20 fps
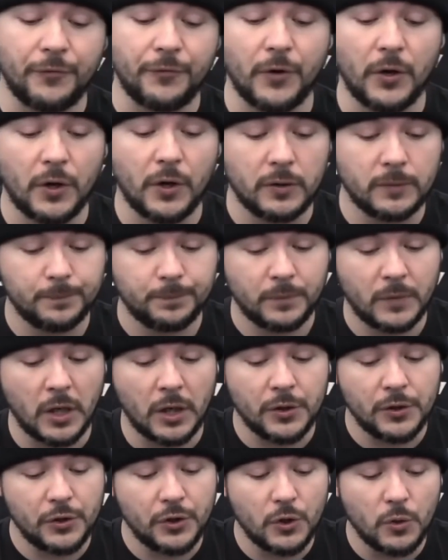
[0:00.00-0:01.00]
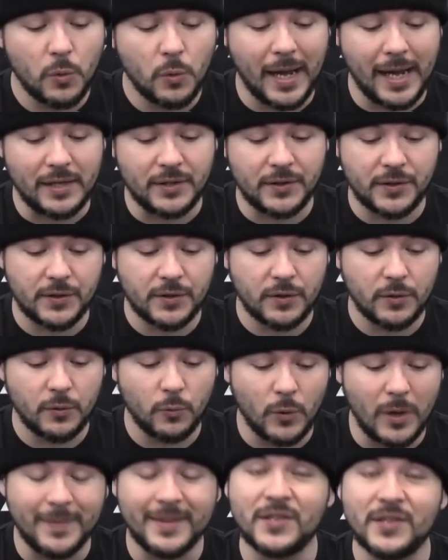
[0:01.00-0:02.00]
for a U.S.
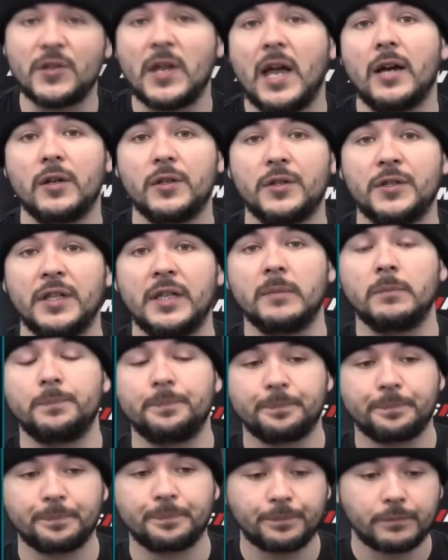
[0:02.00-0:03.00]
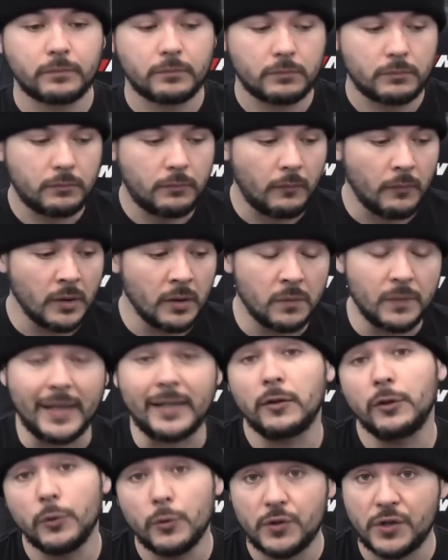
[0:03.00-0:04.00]
women's soccer team
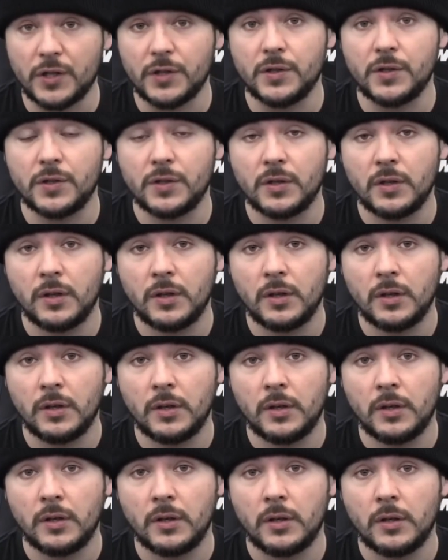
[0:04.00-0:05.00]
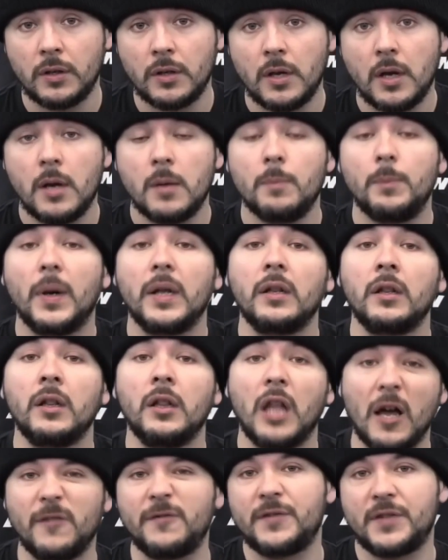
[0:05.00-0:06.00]
that loses but
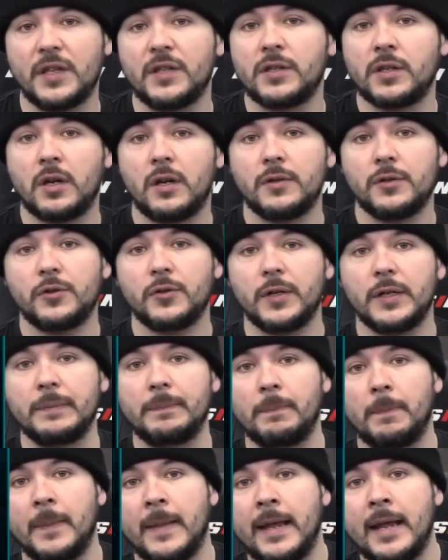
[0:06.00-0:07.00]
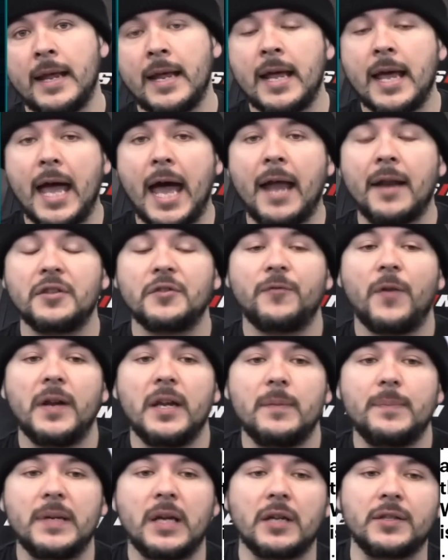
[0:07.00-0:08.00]
loves this country. And it's
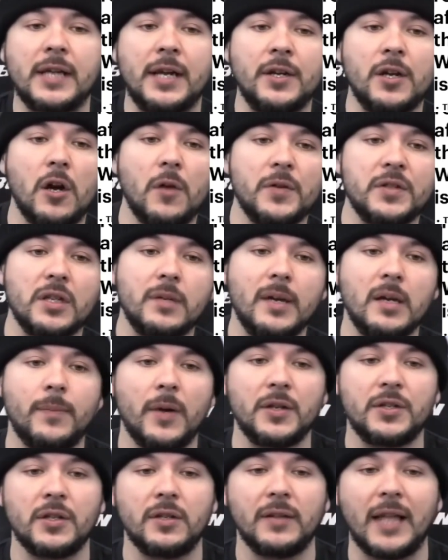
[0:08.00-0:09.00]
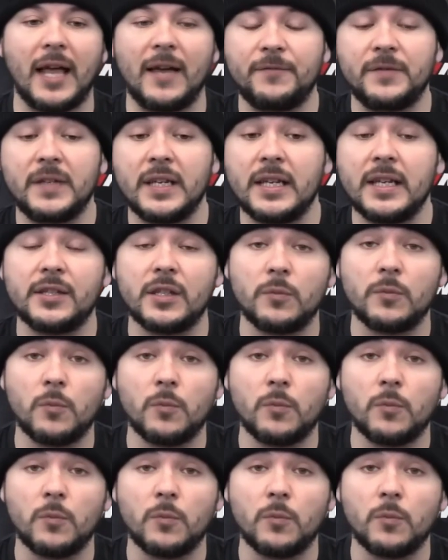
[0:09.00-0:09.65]
funny because I know there's going to be a bunch of lefties and...